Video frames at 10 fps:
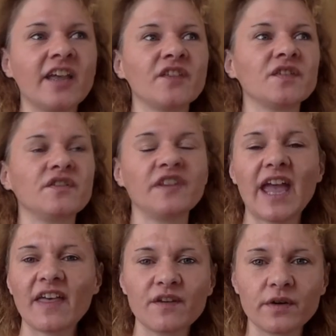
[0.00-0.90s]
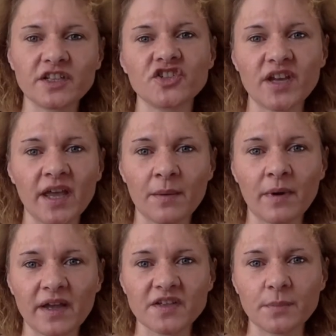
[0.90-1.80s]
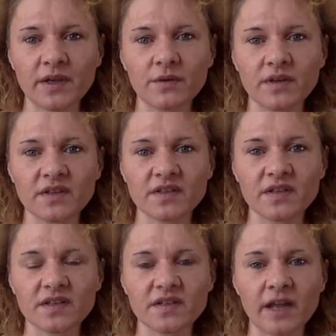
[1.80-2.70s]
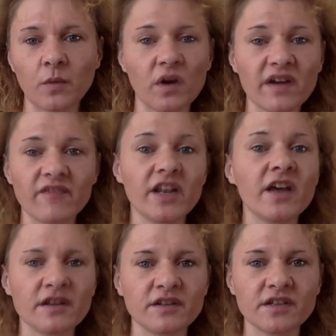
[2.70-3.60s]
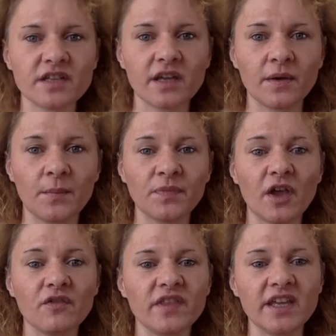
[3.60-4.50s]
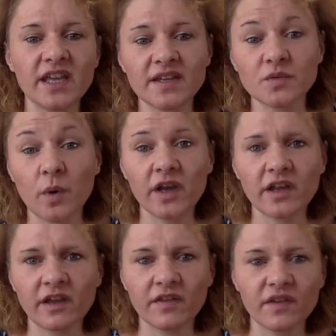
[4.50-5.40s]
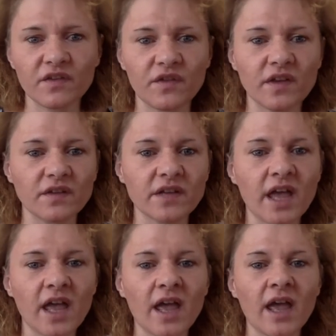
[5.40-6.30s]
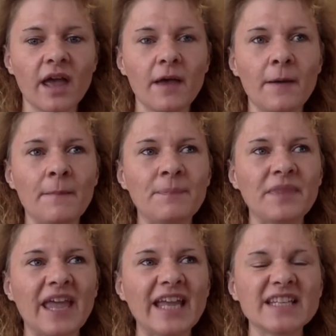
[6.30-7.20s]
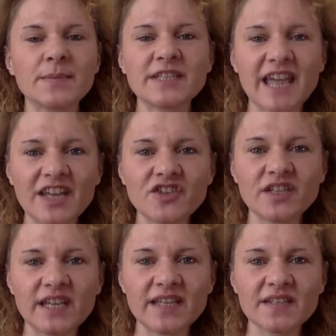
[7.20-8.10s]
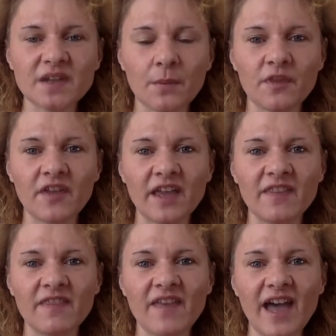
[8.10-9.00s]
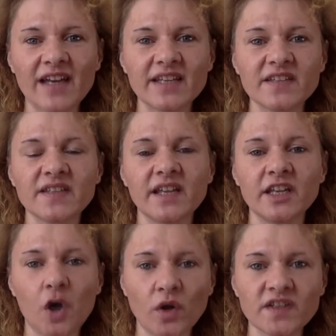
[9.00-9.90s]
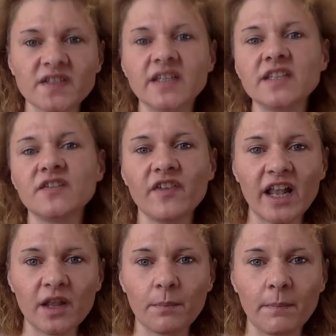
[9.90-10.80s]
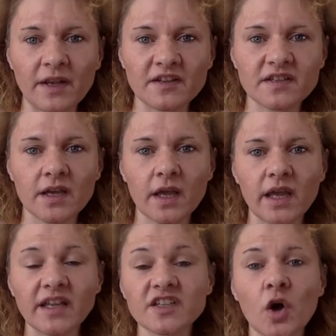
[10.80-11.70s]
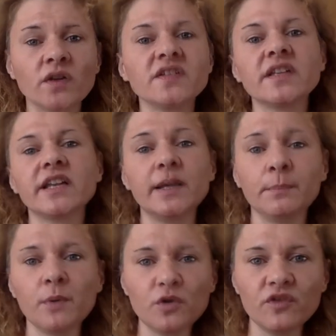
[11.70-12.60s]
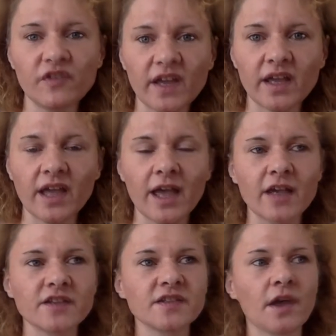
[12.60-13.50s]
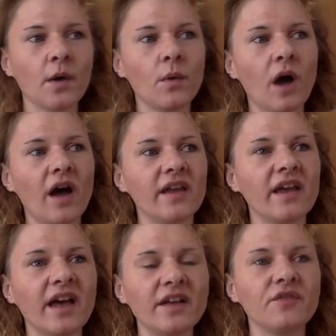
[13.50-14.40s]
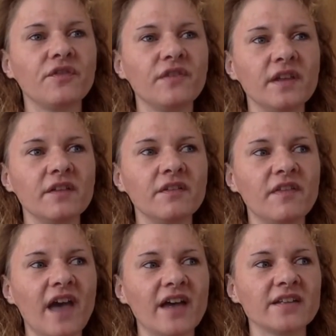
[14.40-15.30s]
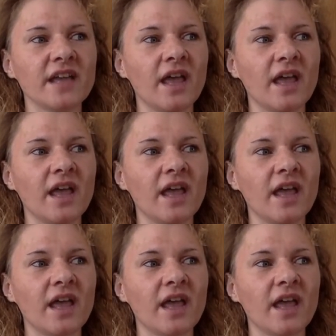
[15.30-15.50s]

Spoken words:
sort of gather and share my experiences and what I've learned over the years working in this field. Interpretation is something that is in constant development. It's constantly moving. So I kind of feel that